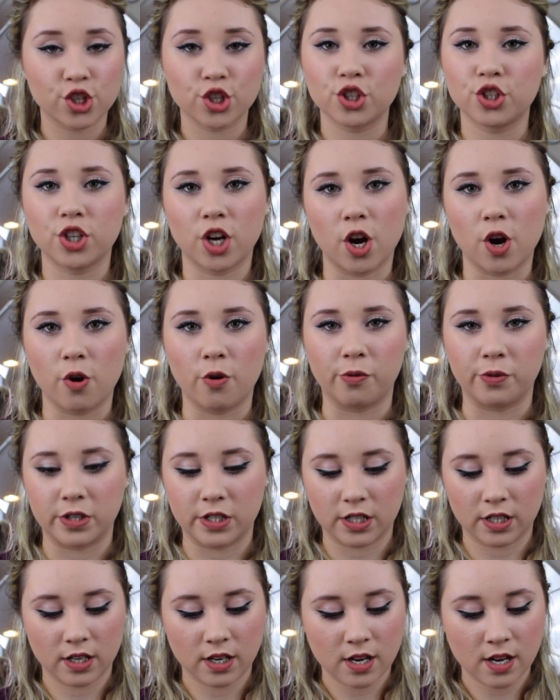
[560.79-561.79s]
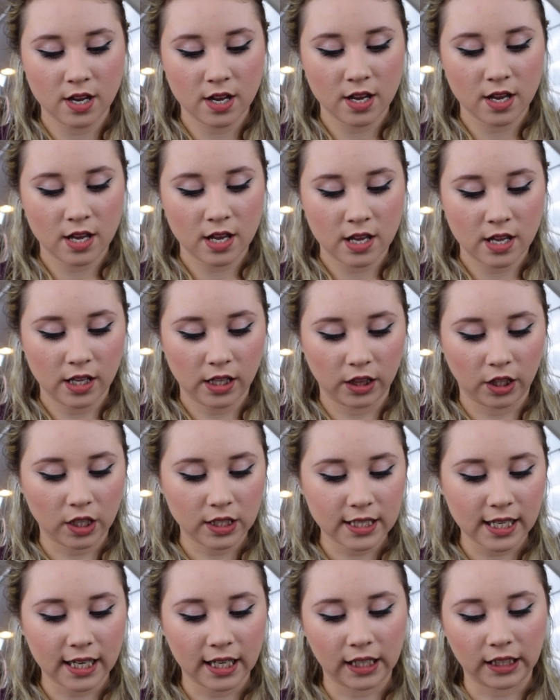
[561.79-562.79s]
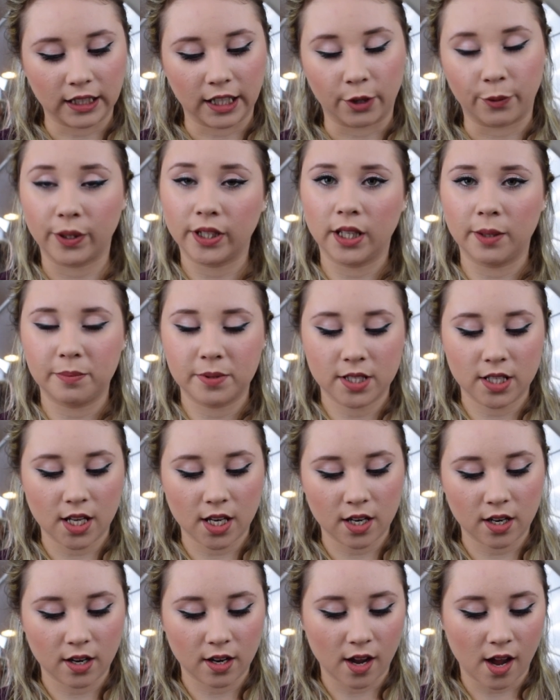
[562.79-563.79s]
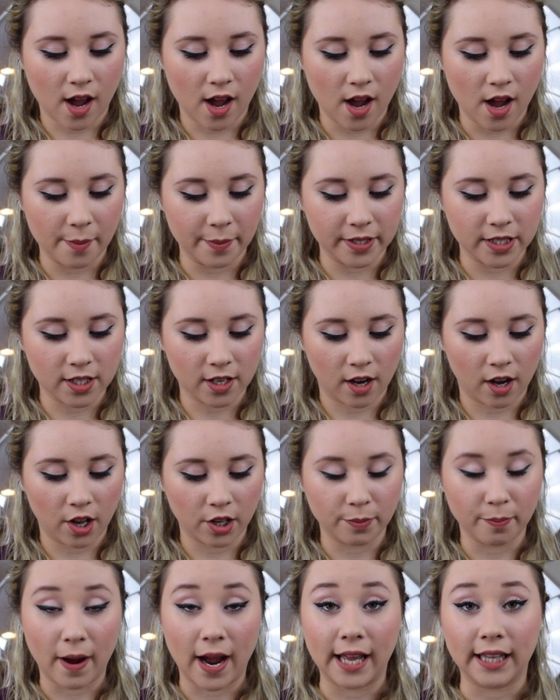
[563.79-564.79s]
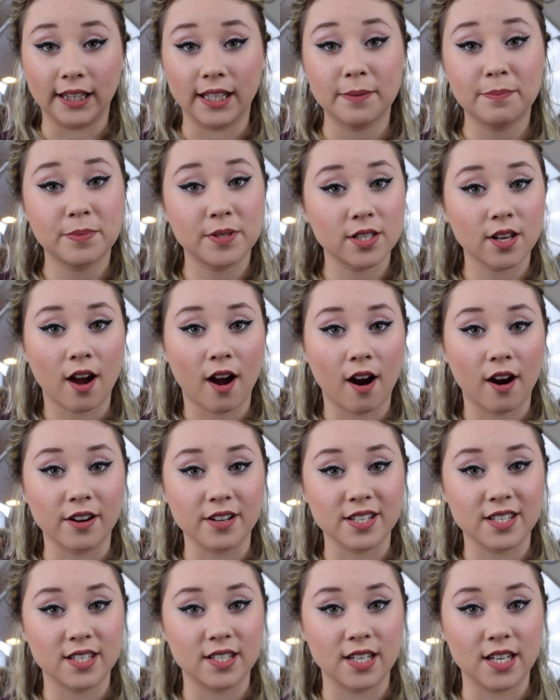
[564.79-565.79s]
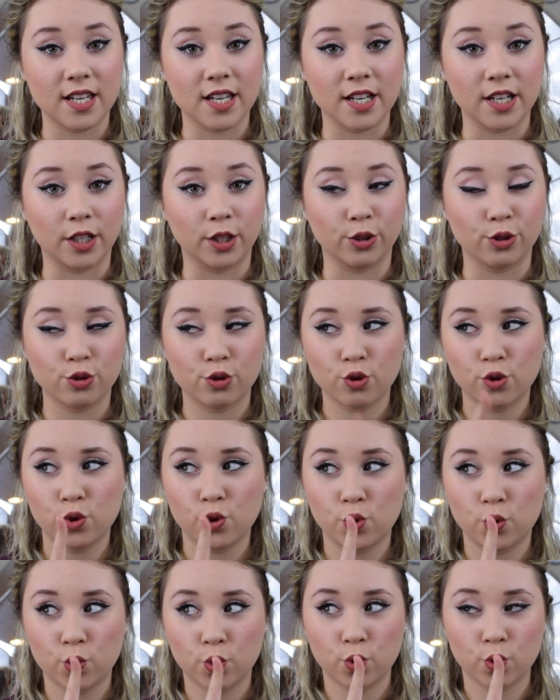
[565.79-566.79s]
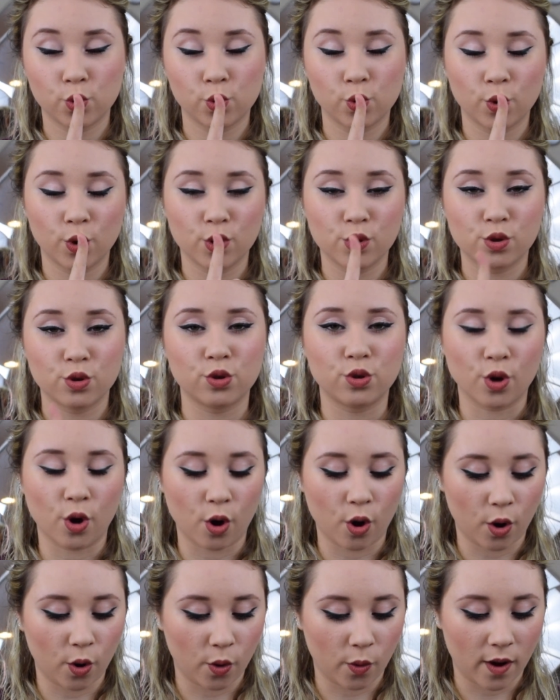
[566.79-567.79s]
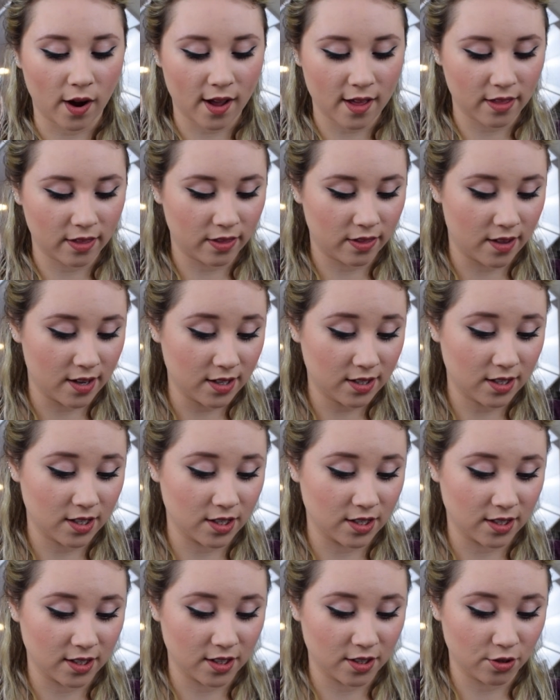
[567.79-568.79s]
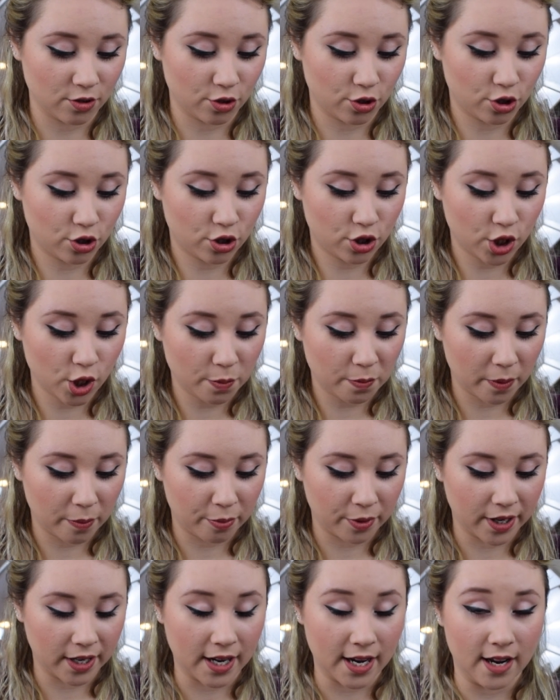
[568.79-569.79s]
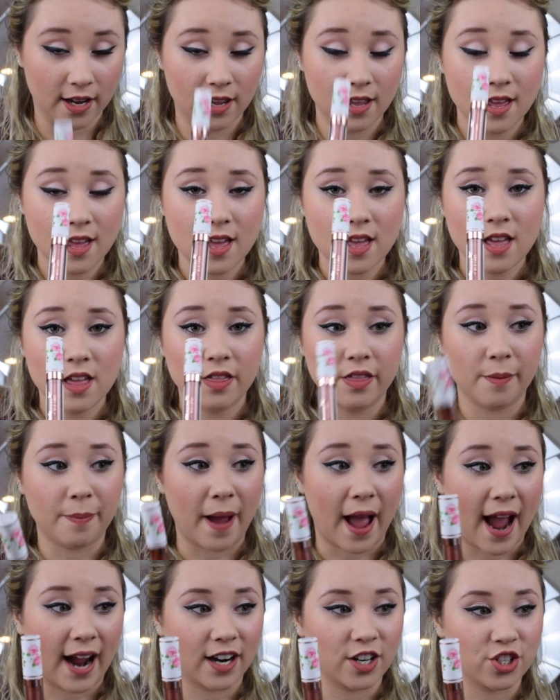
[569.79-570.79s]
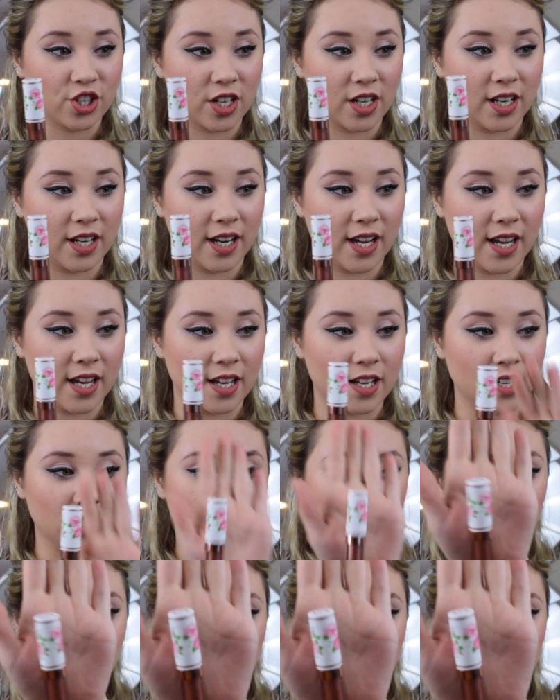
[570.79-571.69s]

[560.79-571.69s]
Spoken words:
toned, looks like a liquid lipstick. It's called My Lips Are Sealed. So this is super pretty. The packaging is